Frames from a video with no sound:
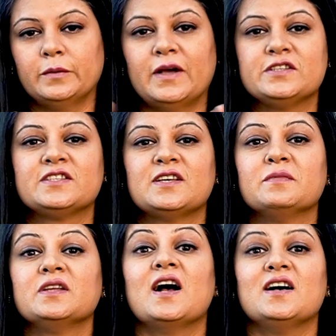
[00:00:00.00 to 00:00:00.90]
imagine
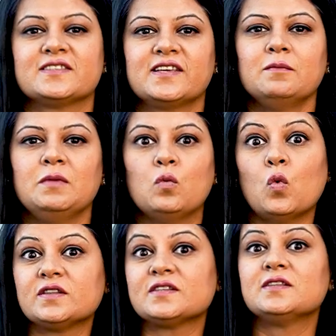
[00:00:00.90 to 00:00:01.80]
somebody asking me
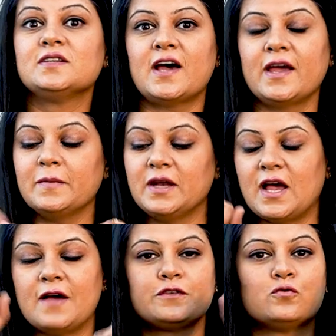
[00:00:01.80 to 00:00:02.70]
what's the time and I
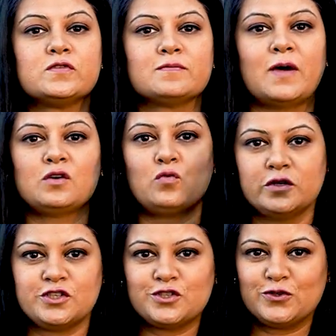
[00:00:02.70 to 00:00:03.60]
have two
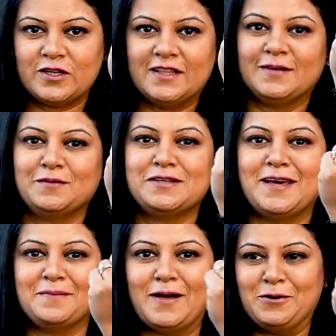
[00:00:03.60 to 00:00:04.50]
smartwatches to tell them the
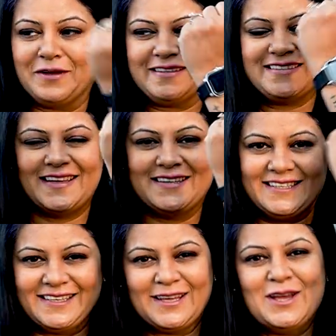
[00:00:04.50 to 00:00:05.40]
time. How
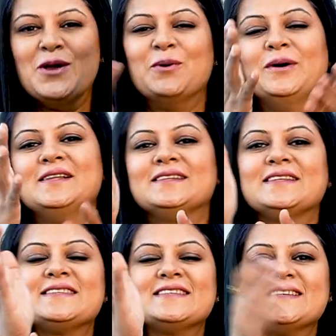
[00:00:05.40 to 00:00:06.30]
exciting. Well,
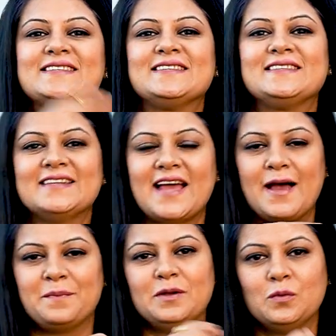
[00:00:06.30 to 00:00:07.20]
this is the
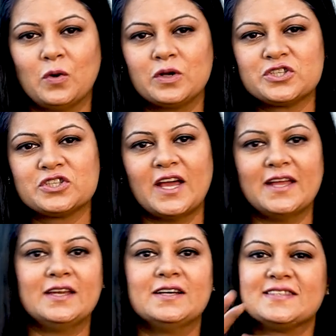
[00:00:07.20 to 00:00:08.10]
Apple Watch,
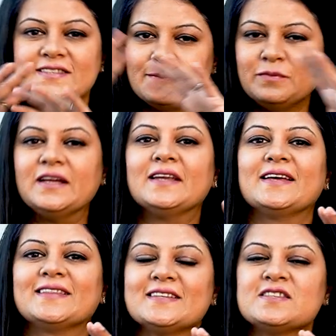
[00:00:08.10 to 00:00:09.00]
and something
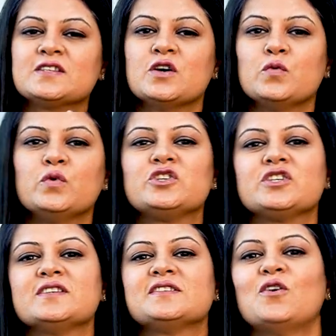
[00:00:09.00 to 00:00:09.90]
like this, which
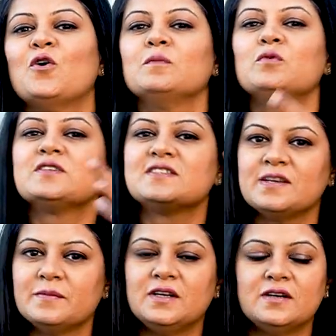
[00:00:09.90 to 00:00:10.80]
is almost
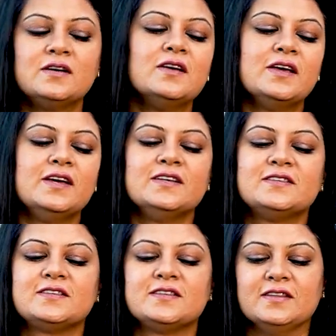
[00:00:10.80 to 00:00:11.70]
similar,
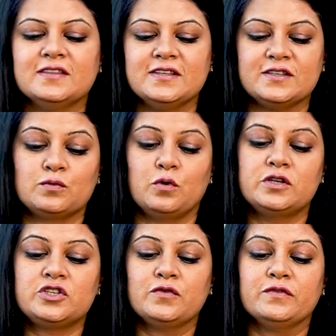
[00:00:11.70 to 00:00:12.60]
is this
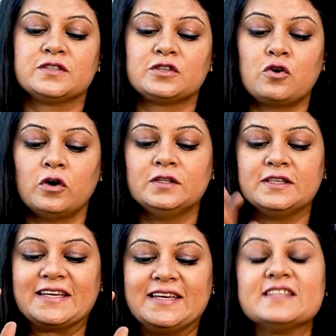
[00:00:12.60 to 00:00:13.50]
watch. Is it called
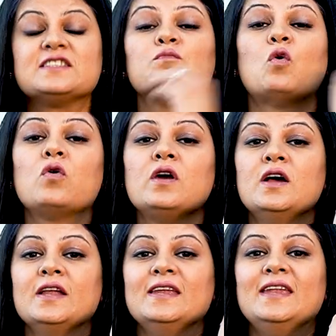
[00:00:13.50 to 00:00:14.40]
the Gizmore
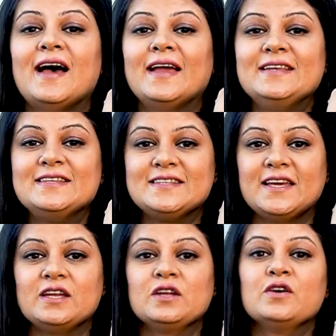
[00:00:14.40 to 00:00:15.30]

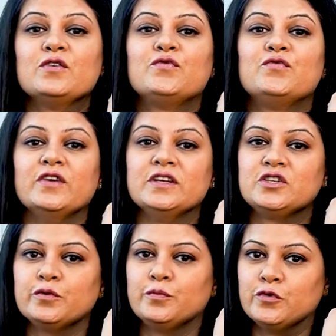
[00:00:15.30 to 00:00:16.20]
910
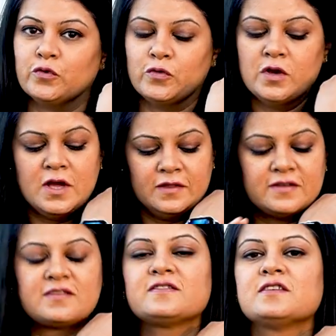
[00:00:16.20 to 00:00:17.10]
Fit Pro.
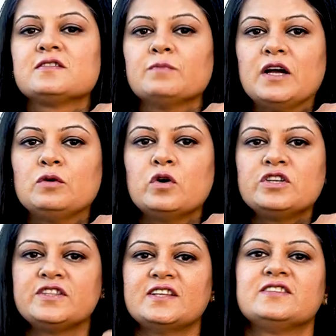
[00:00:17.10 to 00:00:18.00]
This is a
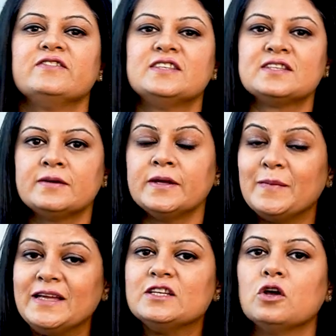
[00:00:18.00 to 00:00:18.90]
smartwatch that's recently
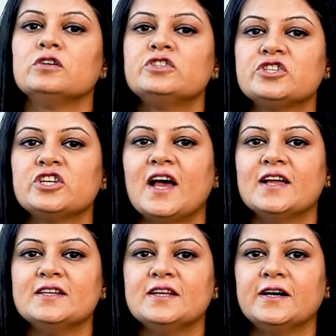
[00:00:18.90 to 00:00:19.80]
been launched,
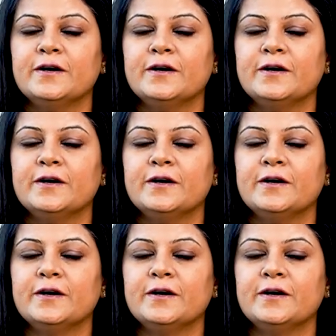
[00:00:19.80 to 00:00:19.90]
and